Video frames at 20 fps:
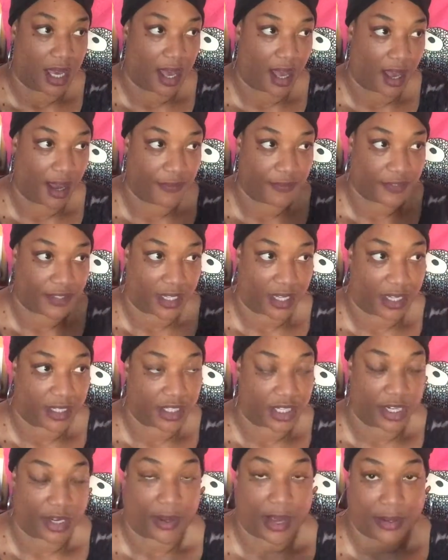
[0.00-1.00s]
after,
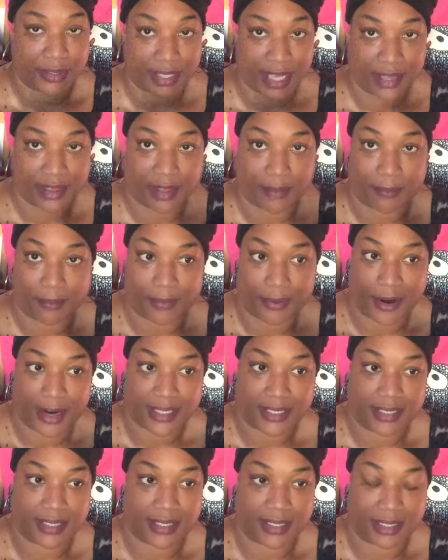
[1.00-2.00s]
you know, I'd get the
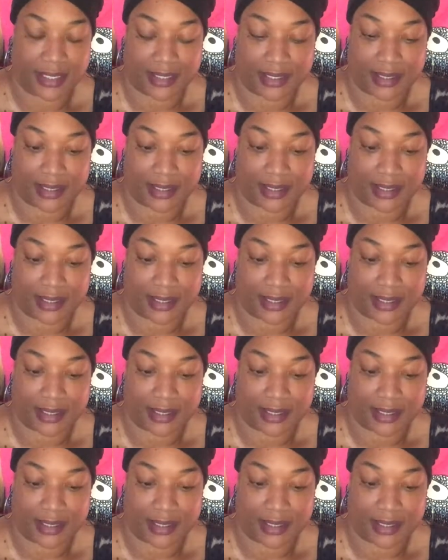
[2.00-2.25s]
presents and